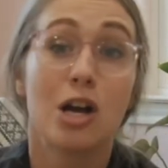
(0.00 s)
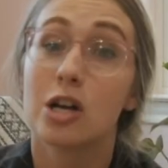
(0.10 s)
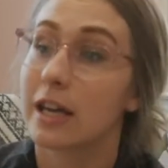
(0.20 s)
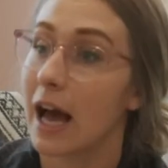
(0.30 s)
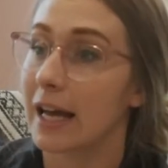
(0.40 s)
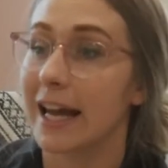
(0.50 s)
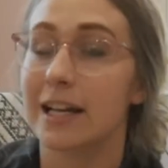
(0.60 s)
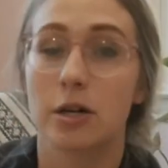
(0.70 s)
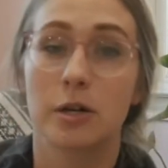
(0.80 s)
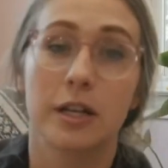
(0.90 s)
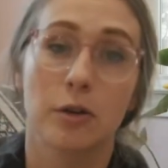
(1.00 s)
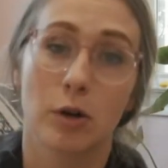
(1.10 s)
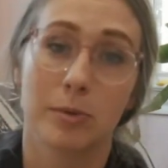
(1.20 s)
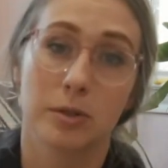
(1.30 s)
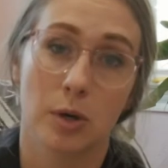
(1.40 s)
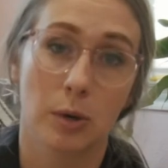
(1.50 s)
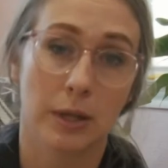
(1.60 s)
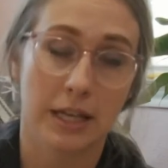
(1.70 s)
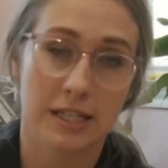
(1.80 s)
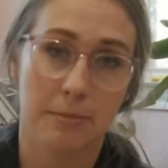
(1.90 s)
Gagging, totally normal,
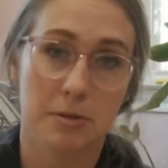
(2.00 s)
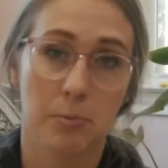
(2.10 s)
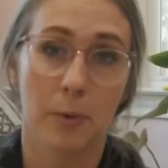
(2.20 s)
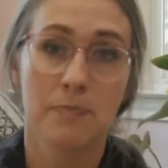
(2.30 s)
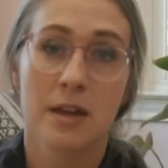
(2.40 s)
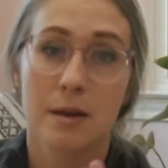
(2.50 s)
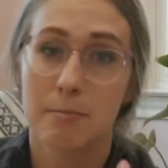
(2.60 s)
totally acceptable.